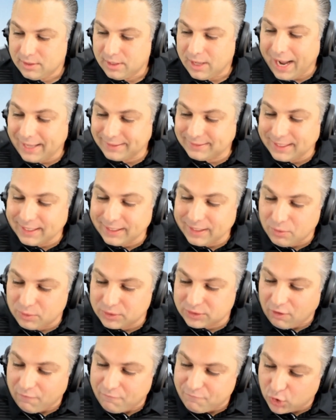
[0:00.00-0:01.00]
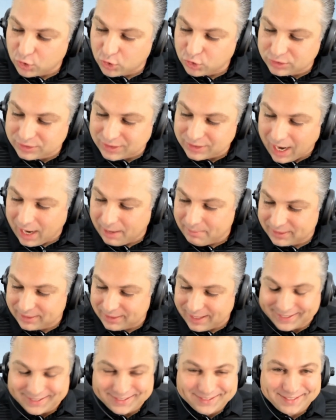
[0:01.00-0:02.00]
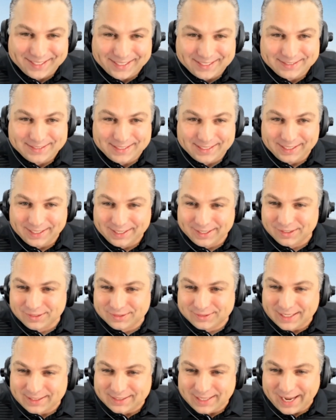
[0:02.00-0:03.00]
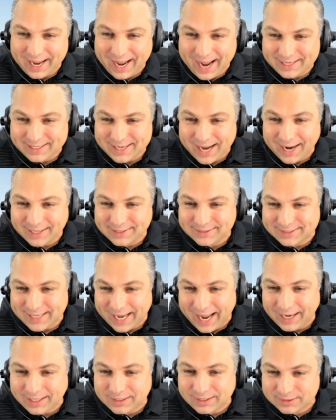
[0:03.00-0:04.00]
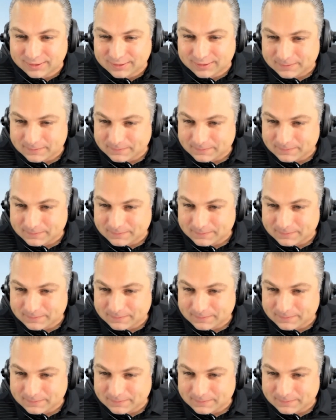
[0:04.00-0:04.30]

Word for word: I think it was the first time in like 60 years that they had nine sacks